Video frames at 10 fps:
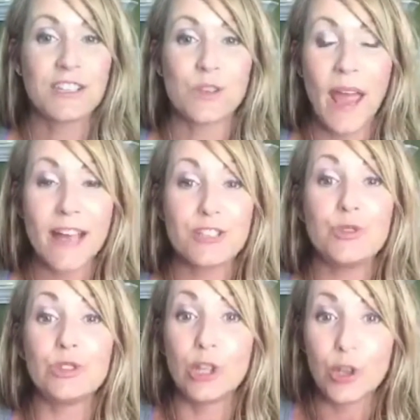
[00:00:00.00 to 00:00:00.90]
So as
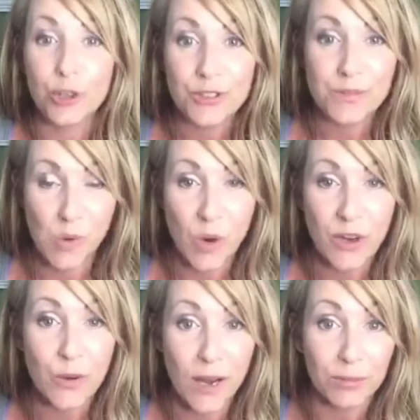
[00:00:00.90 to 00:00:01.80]
you learned
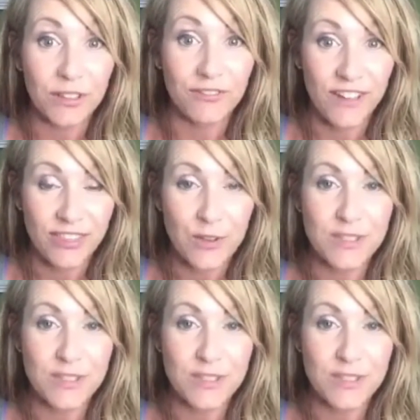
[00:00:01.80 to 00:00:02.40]
more, you're able to fit